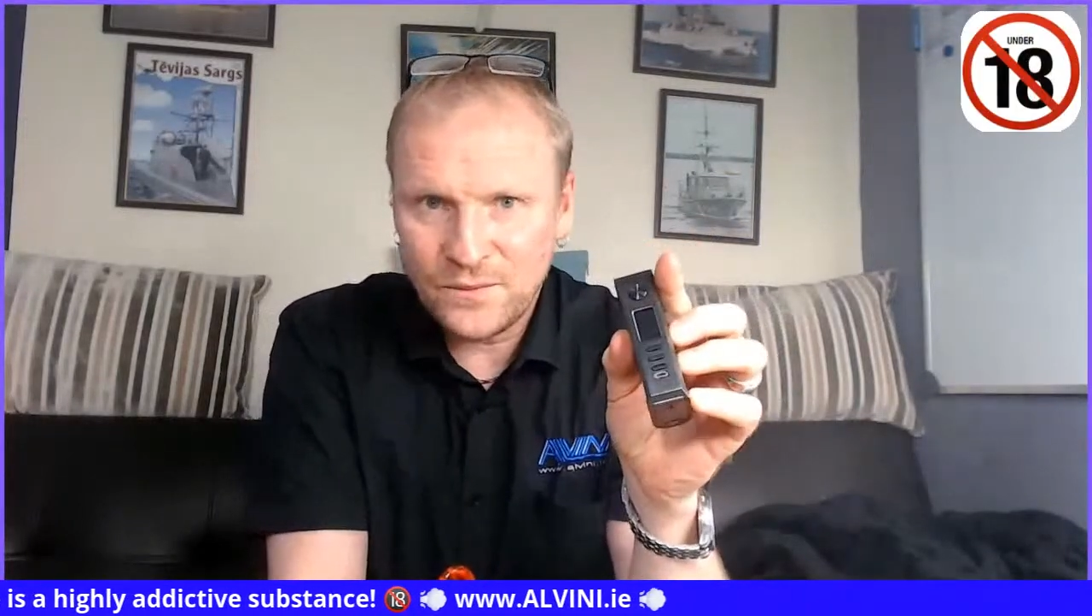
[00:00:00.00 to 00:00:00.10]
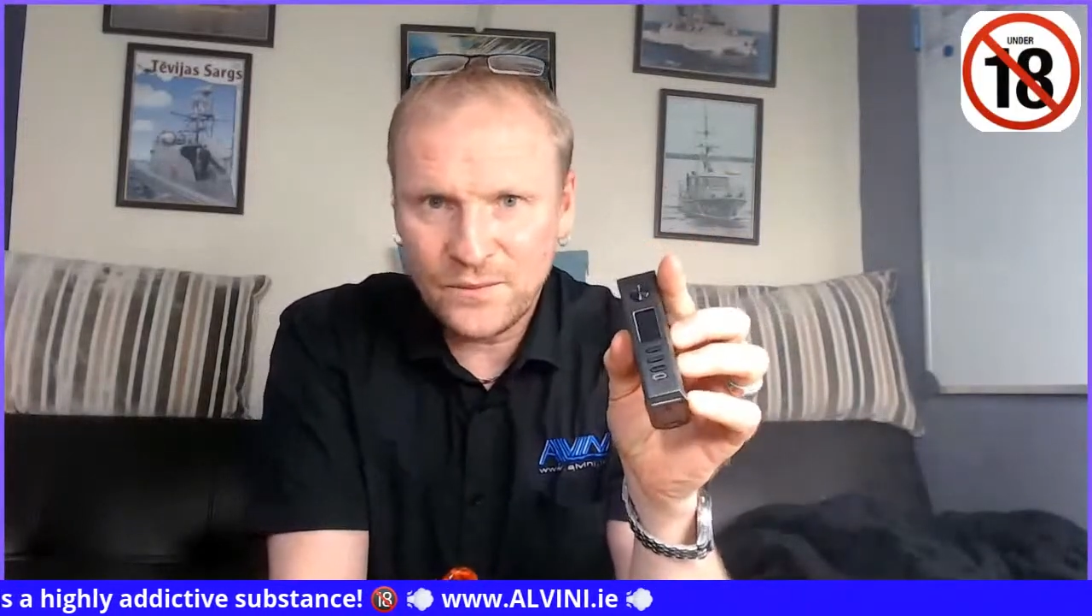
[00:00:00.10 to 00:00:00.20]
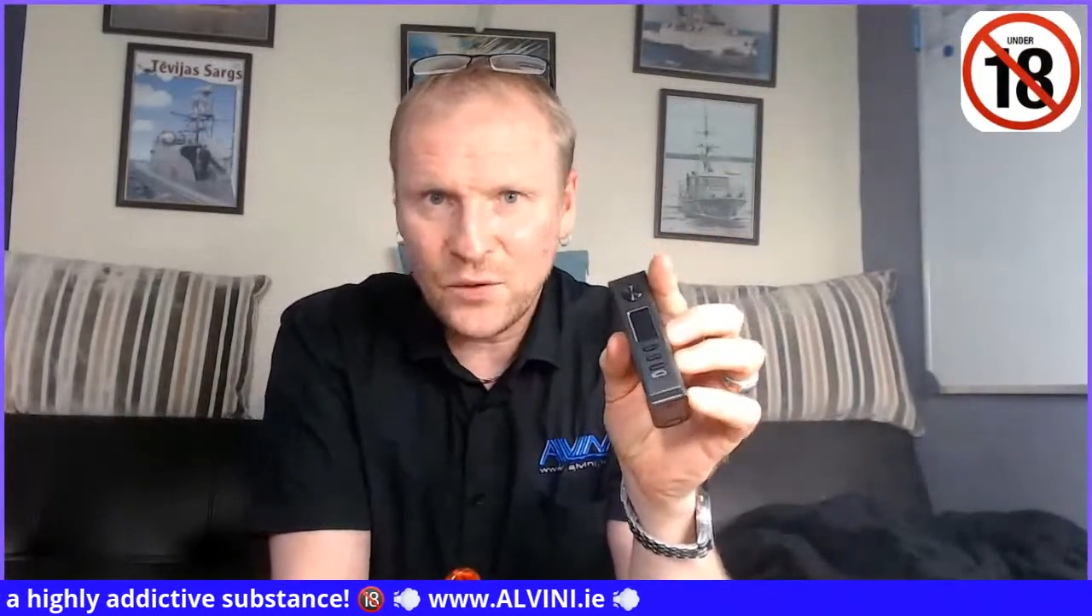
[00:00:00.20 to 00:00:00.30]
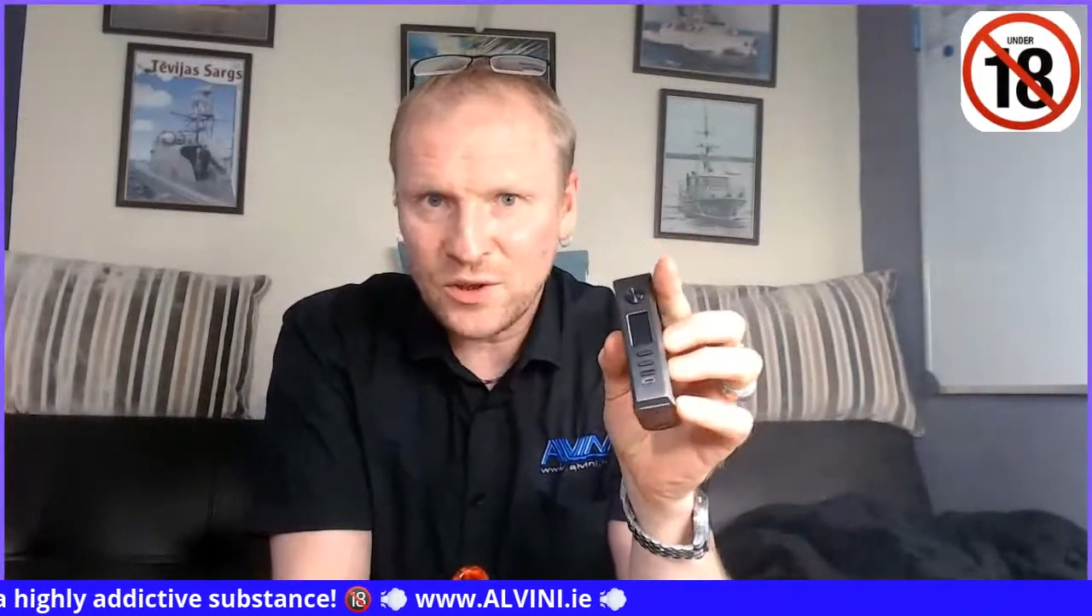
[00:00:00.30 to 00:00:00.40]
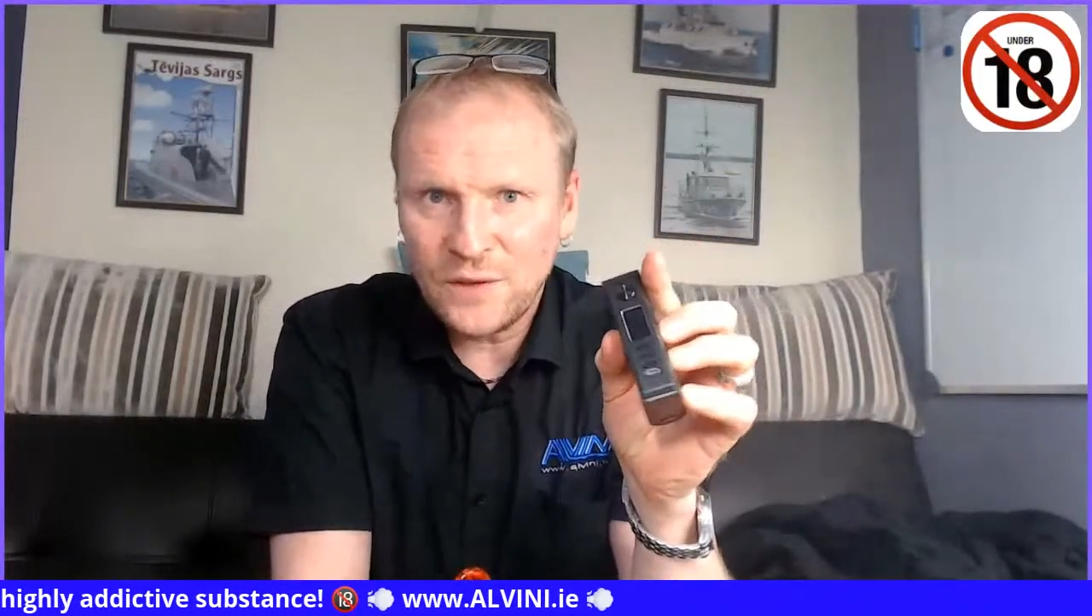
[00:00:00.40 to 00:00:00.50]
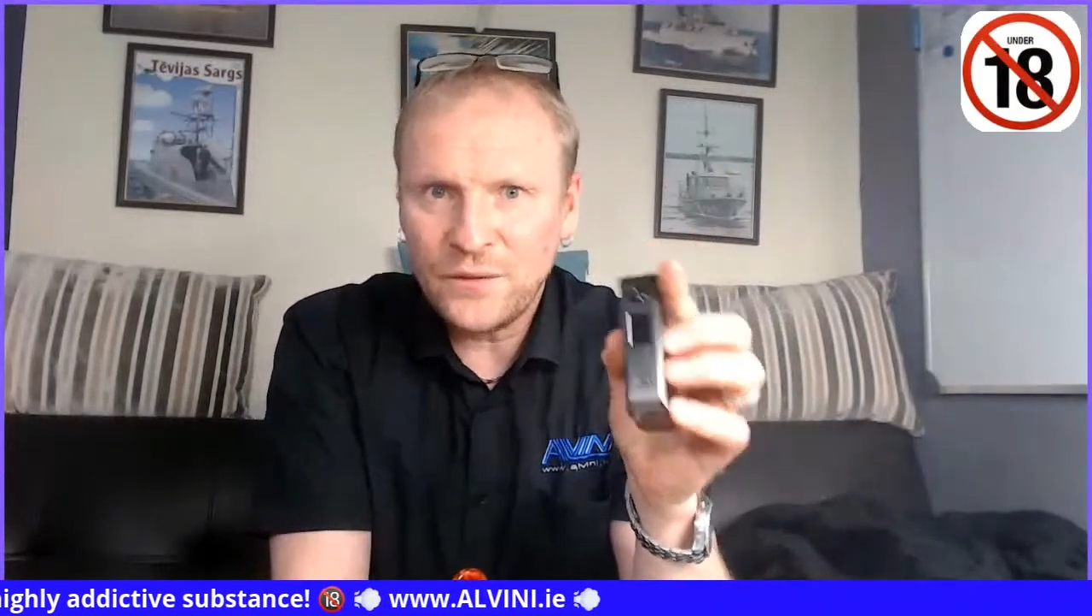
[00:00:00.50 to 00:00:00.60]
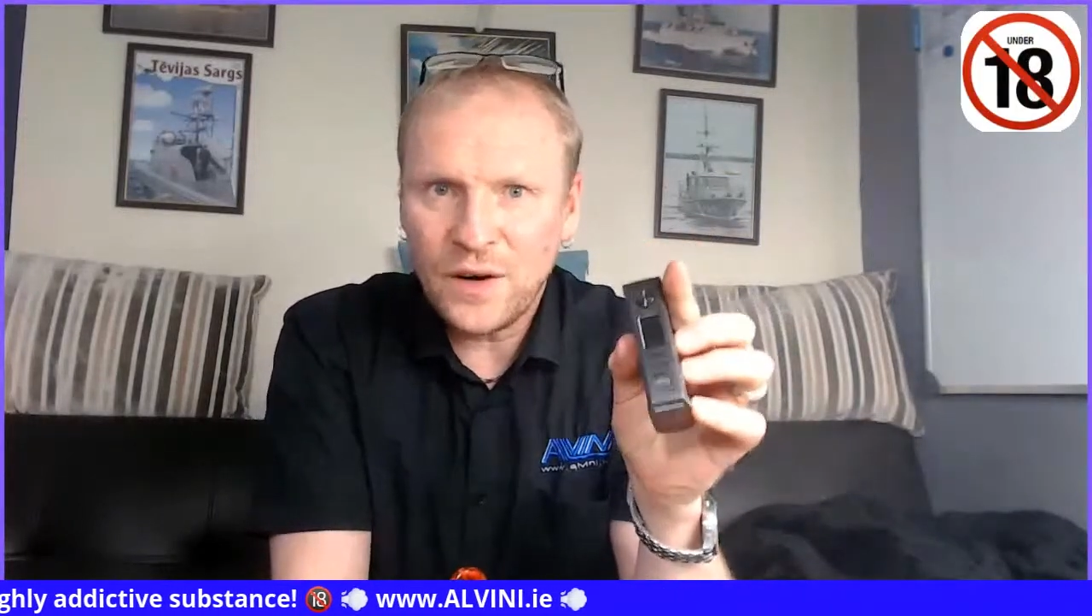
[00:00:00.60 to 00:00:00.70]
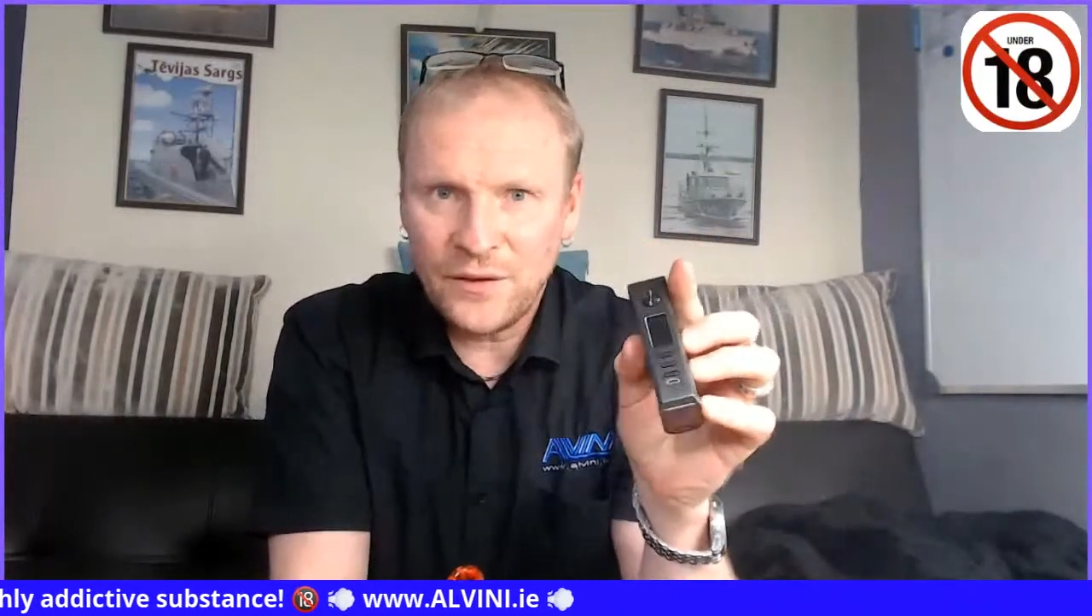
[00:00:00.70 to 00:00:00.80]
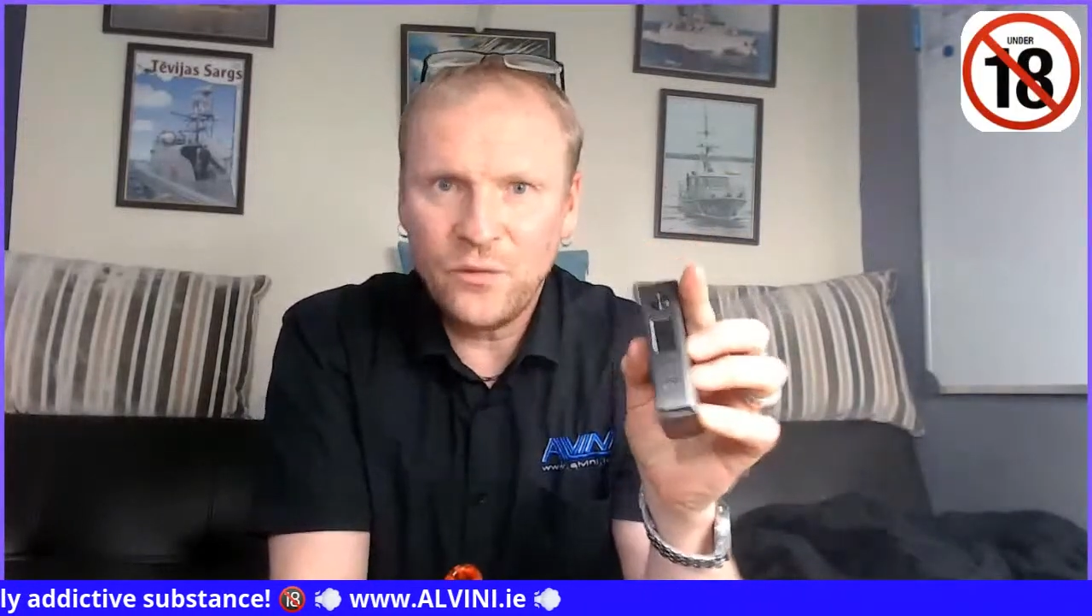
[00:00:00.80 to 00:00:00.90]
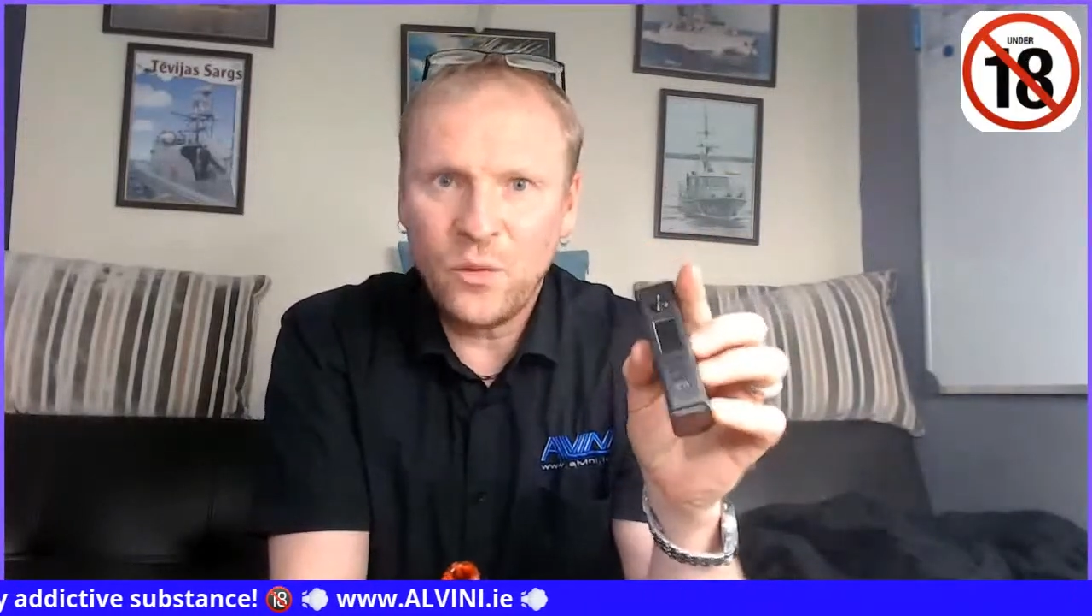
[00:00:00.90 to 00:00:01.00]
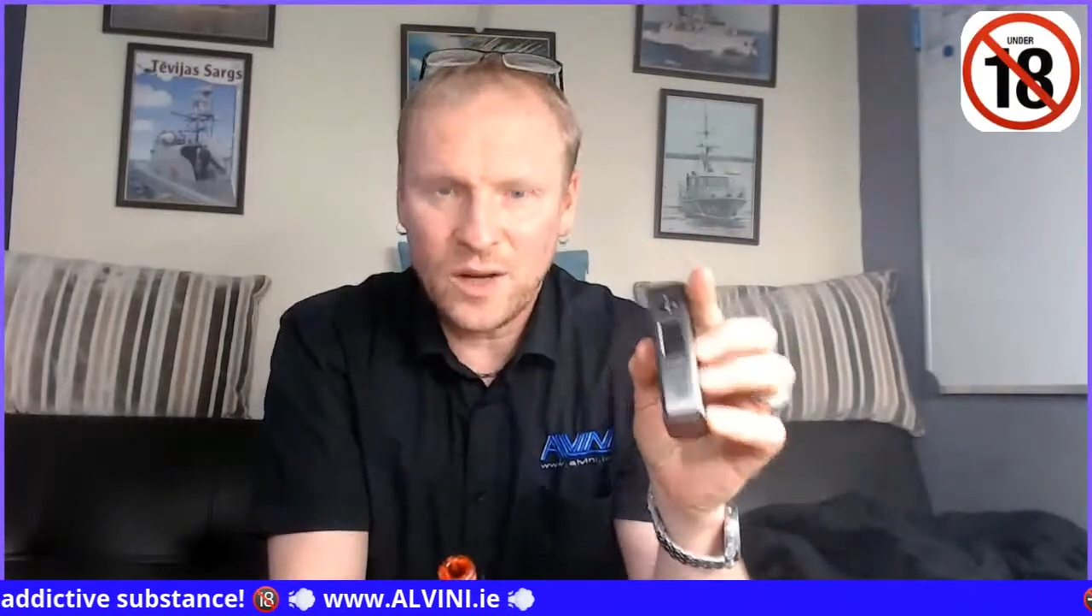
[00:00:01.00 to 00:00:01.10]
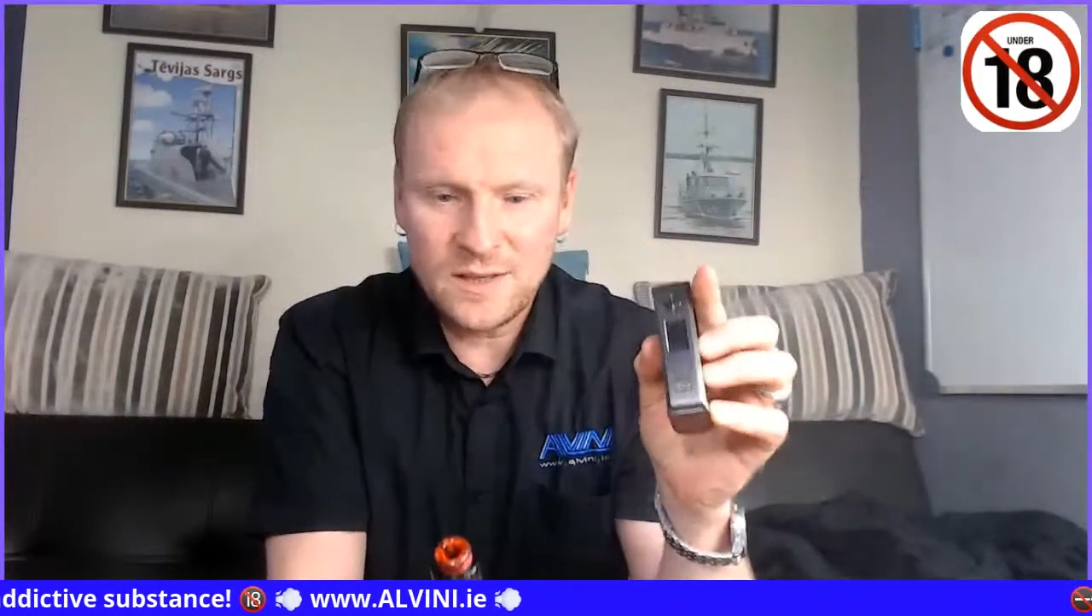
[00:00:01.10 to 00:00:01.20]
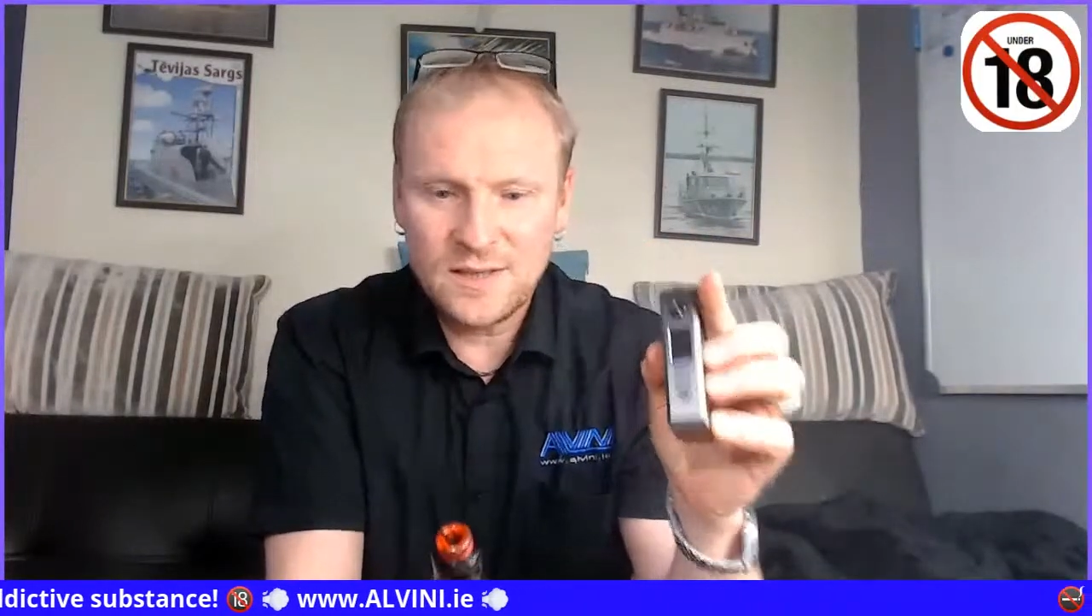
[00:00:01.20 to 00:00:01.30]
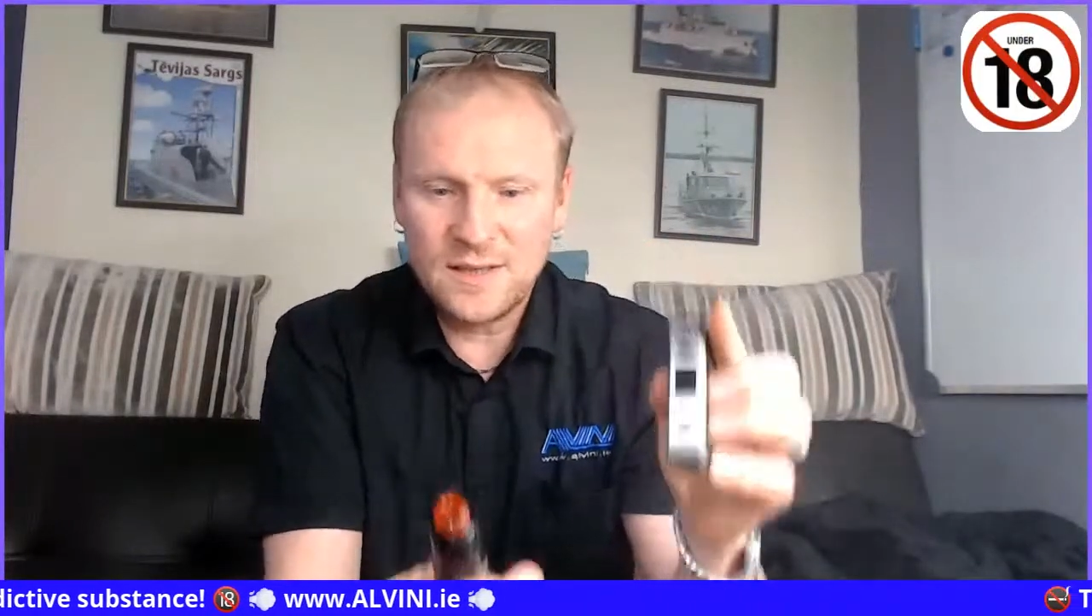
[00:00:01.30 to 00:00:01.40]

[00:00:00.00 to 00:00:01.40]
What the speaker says: 45 watts,